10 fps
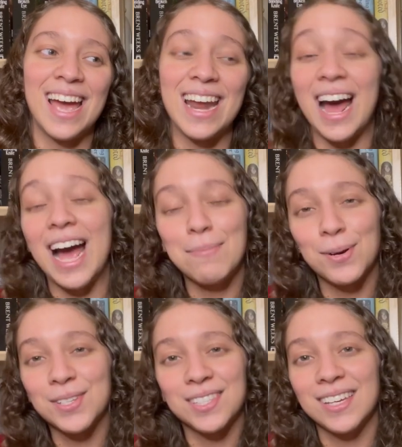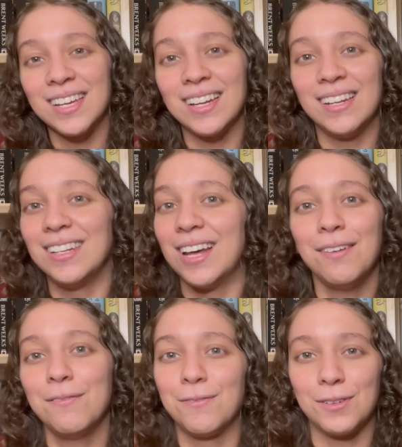And I personally
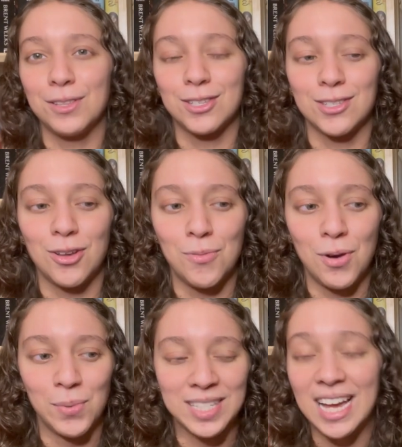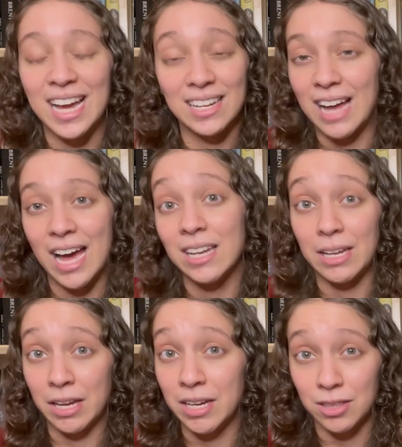love the slow moments. I
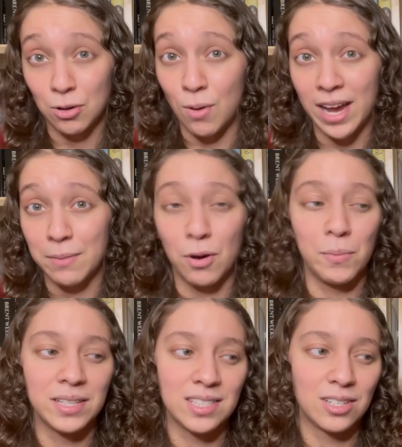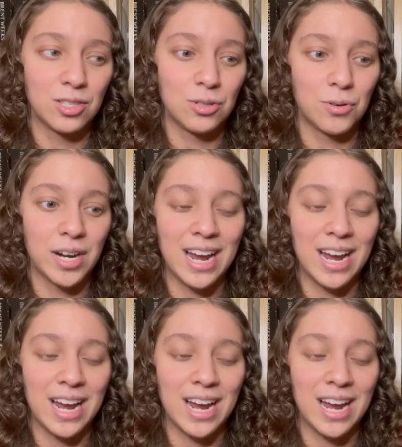like the quiet moments in a story.